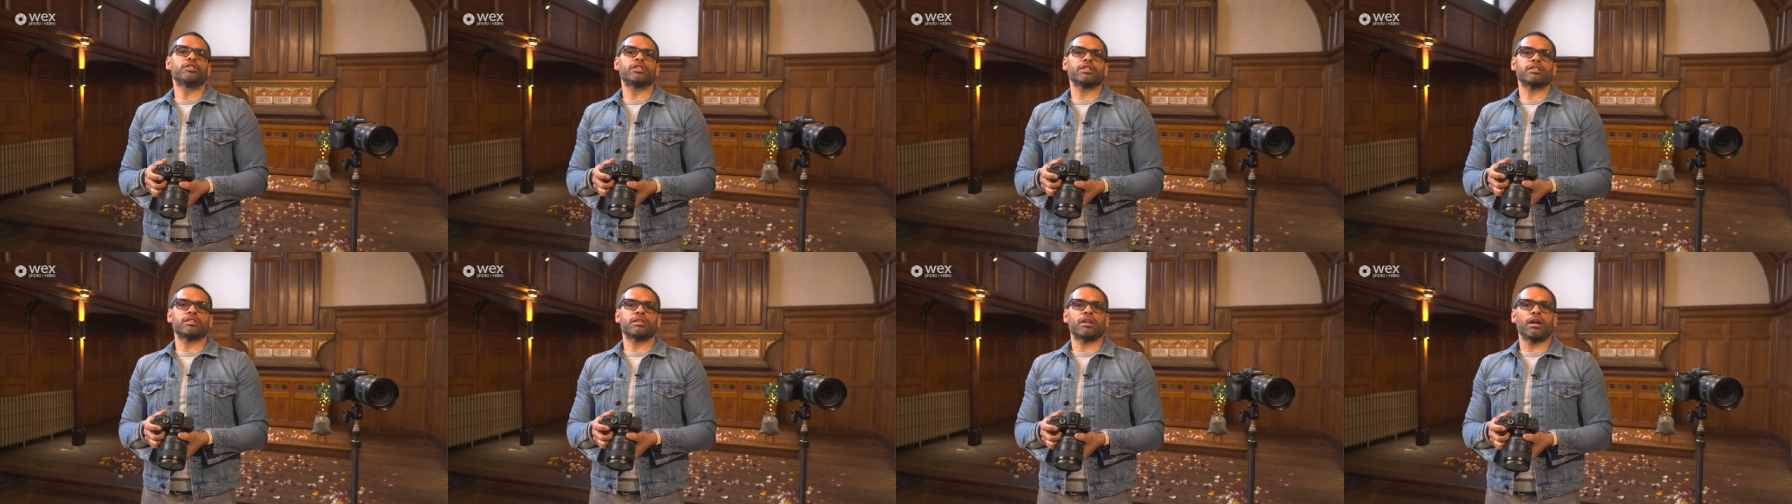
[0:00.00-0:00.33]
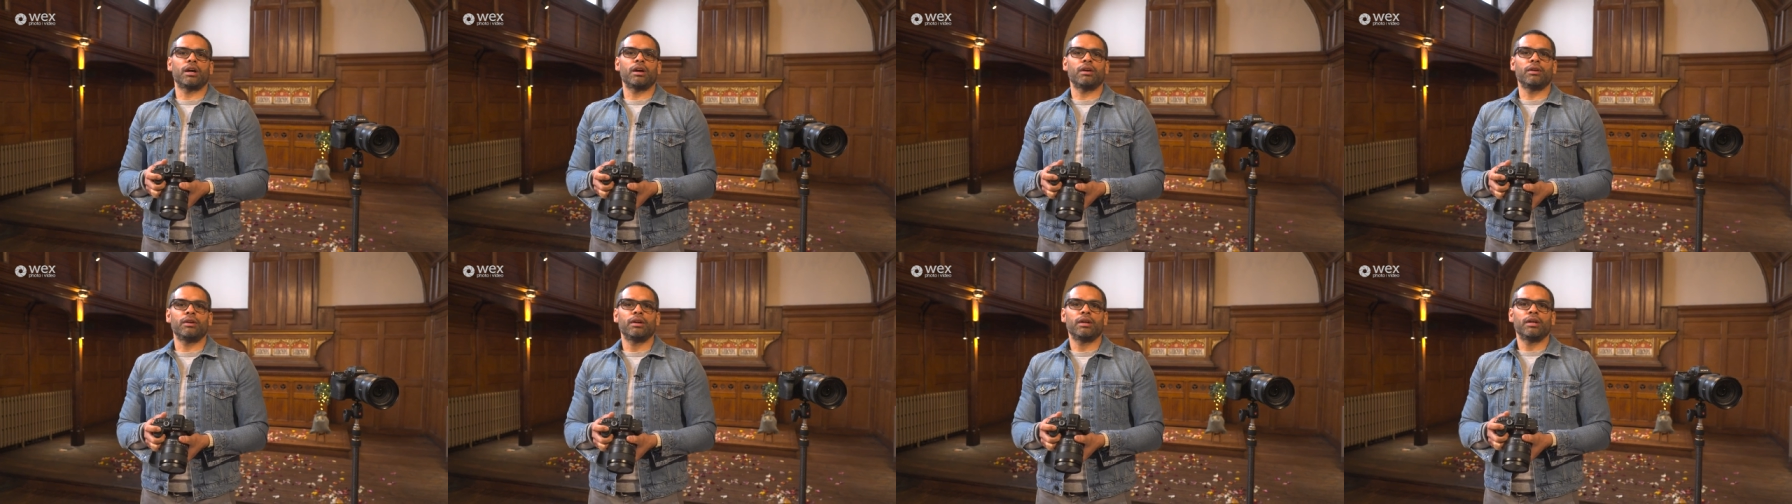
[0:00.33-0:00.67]
just
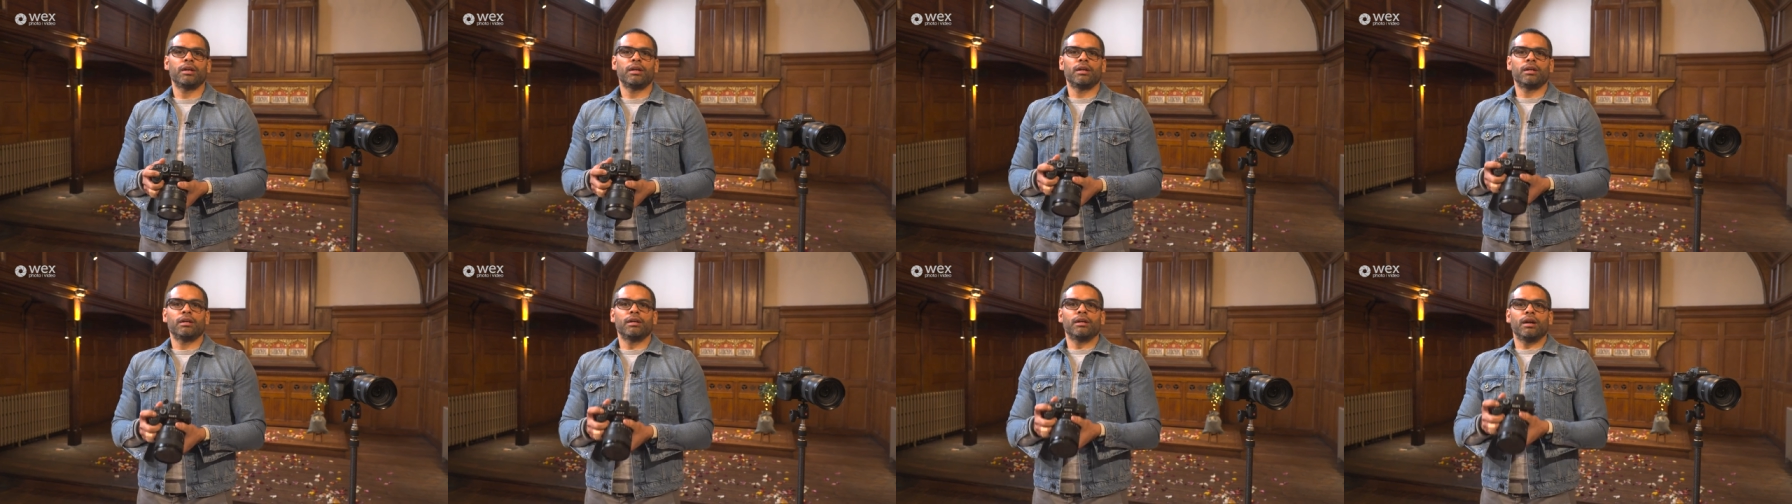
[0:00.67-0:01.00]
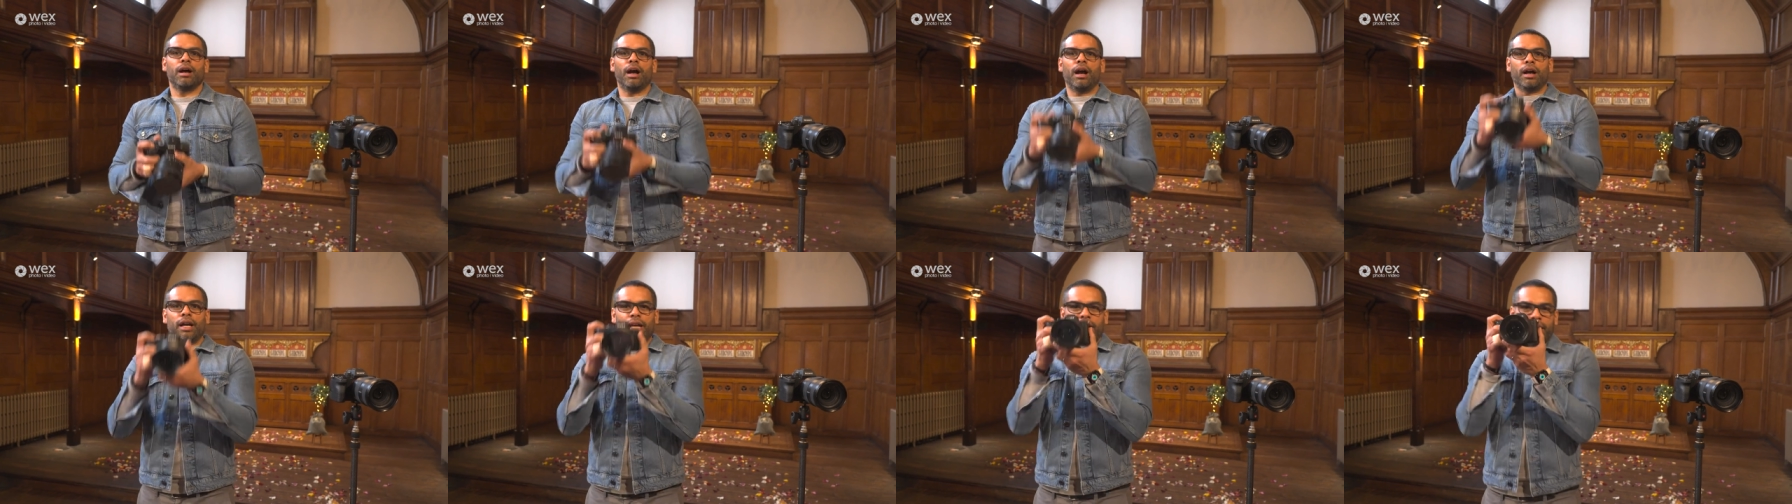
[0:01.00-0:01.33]
go,
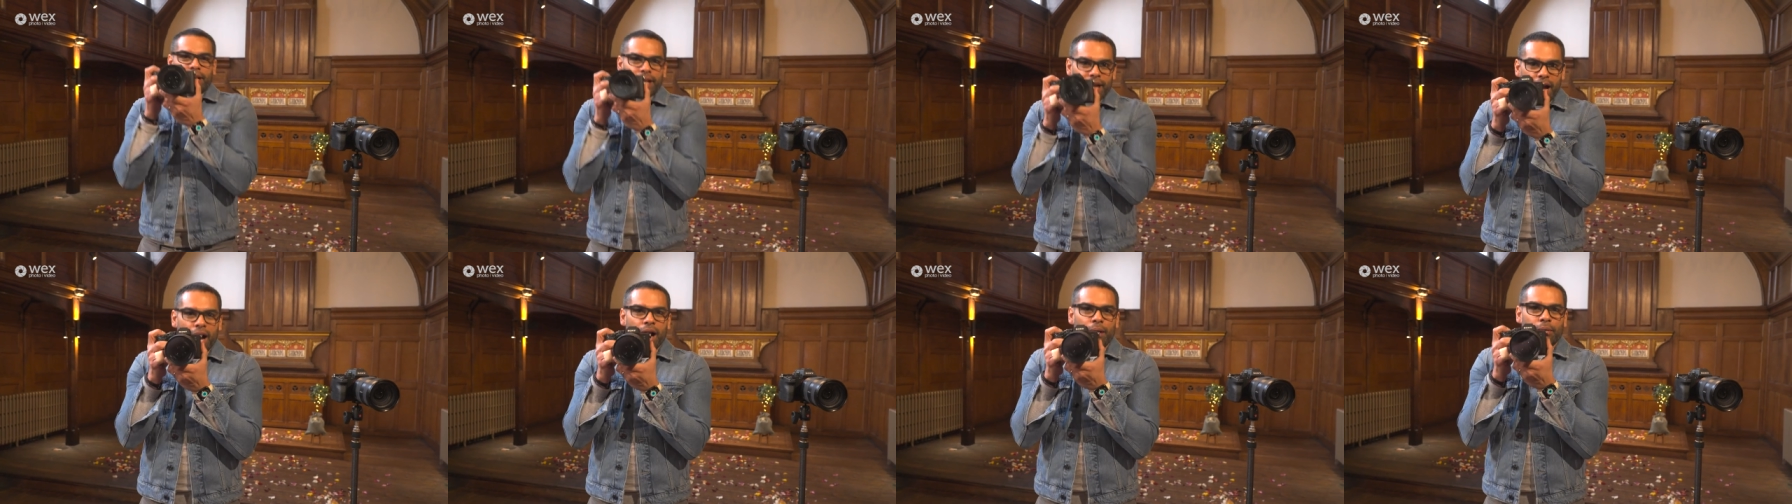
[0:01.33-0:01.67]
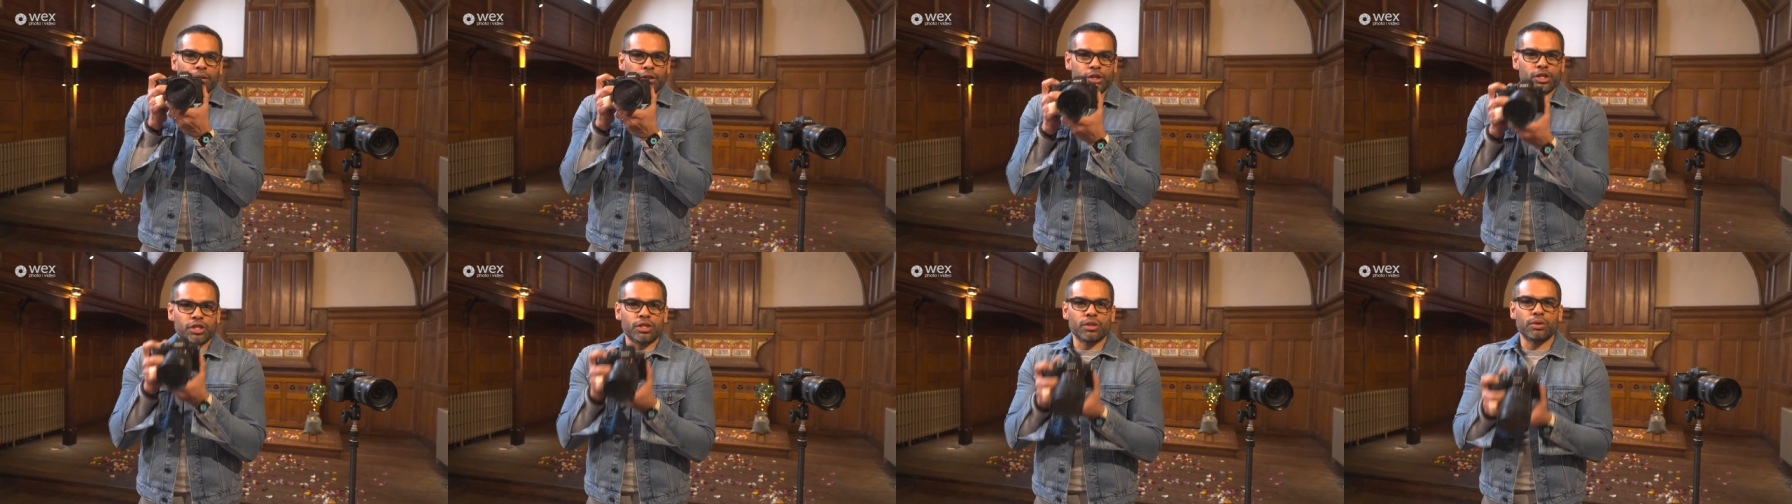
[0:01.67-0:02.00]
okay, now I'm
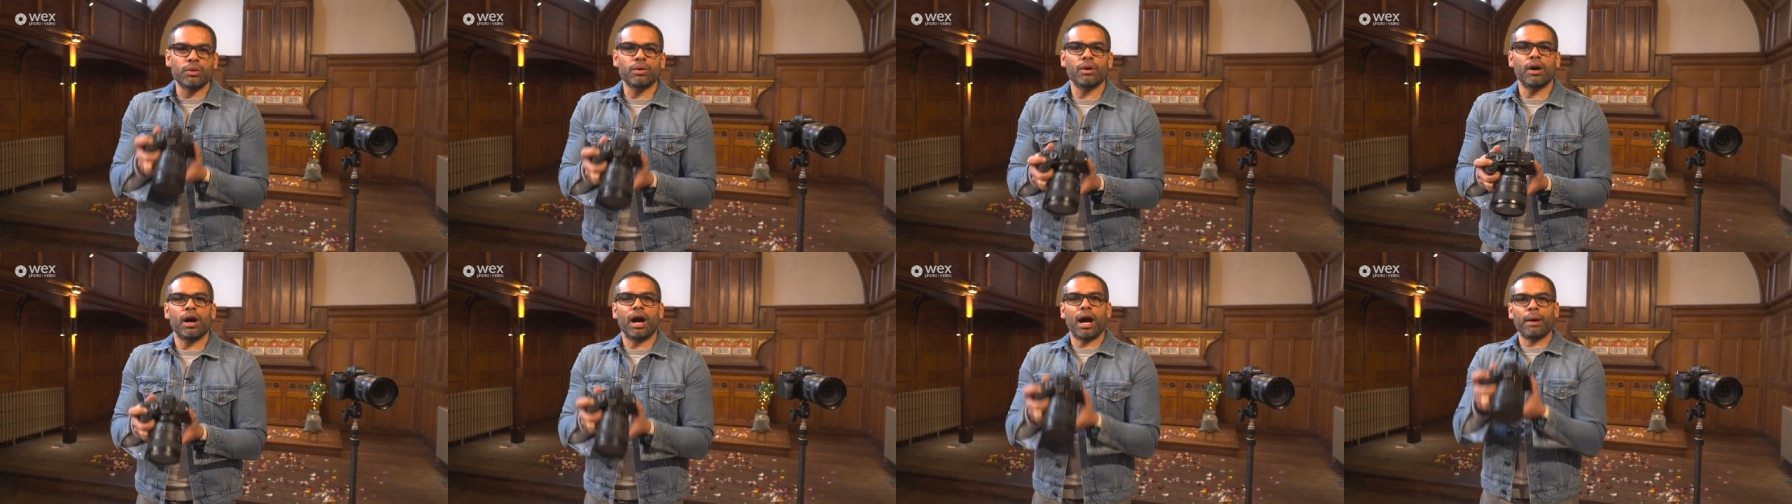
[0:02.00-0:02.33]
going to shoot.